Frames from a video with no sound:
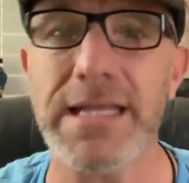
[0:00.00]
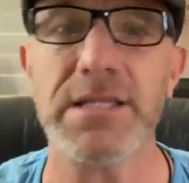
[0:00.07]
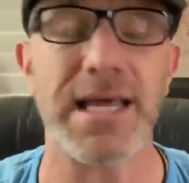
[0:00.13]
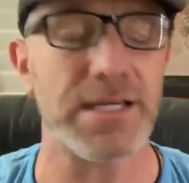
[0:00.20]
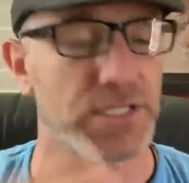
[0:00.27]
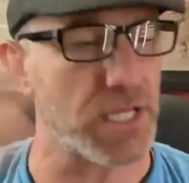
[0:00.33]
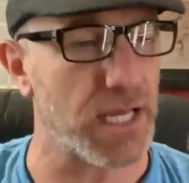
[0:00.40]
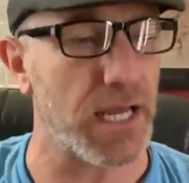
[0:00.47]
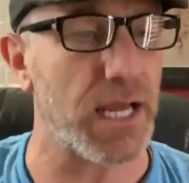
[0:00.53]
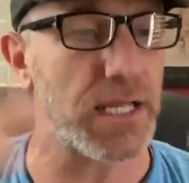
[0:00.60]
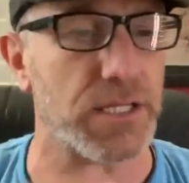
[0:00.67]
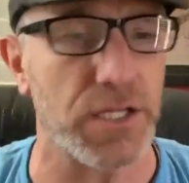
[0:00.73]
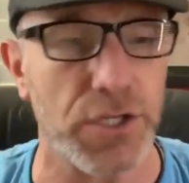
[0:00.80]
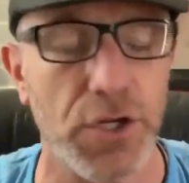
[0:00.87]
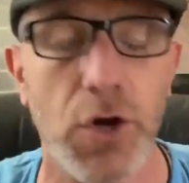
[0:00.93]
There's
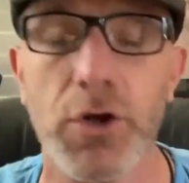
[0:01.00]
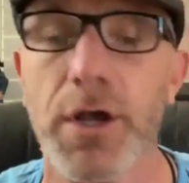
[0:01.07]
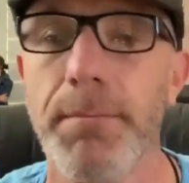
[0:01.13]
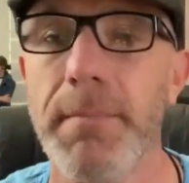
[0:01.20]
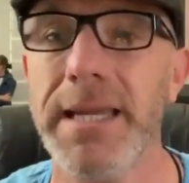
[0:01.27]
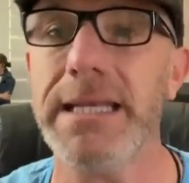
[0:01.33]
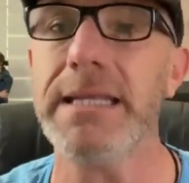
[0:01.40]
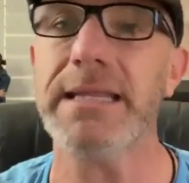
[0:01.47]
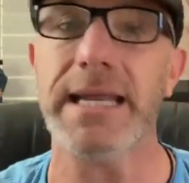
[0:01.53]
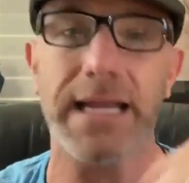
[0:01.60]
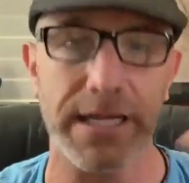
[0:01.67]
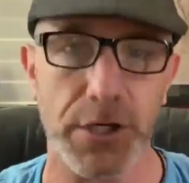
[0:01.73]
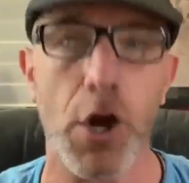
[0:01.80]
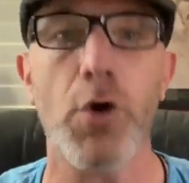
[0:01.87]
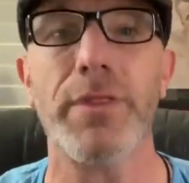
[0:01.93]
a, you know, committee that I
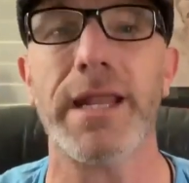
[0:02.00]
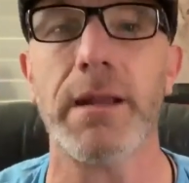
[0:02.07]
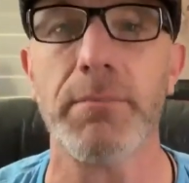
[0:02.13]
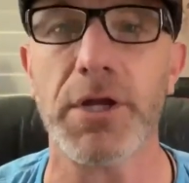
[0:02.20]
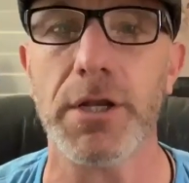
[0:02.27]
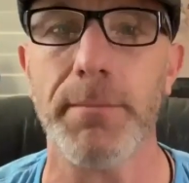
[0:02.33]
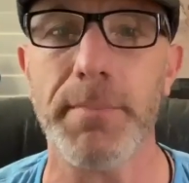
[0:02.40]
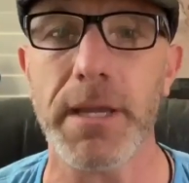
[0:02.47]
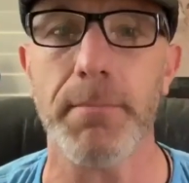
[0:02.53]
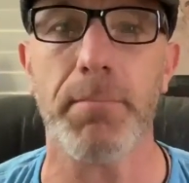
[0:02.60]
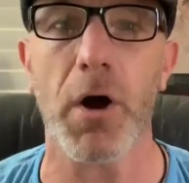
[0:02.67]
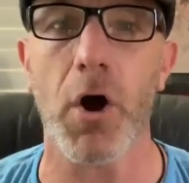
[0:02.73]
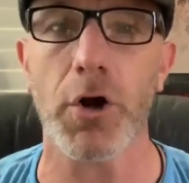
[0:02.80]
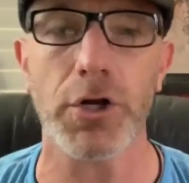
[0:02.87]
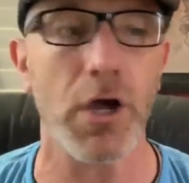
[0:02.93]
know that I'm going to be a
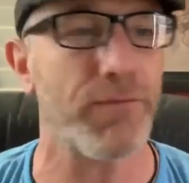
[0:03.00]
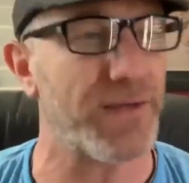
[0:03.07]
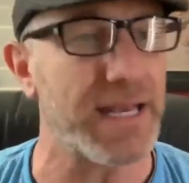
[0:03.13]
part of